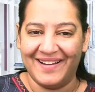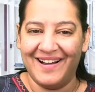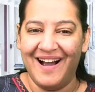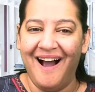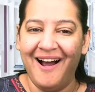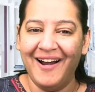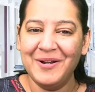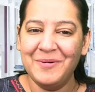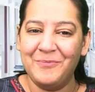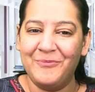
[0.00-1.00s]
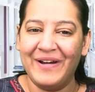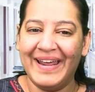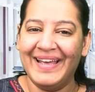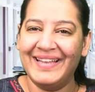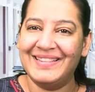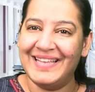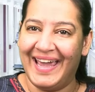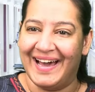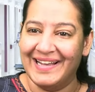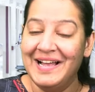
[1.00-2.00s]
Can't breathe air.
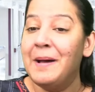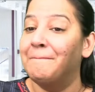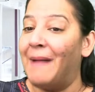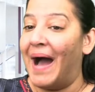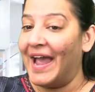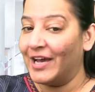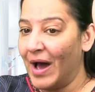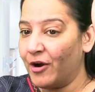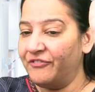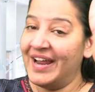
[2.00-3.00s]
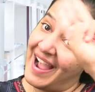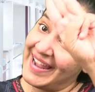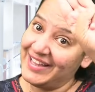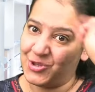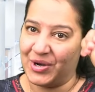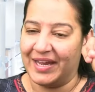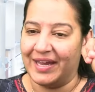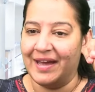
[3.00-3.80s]
Microaerophilic again 3.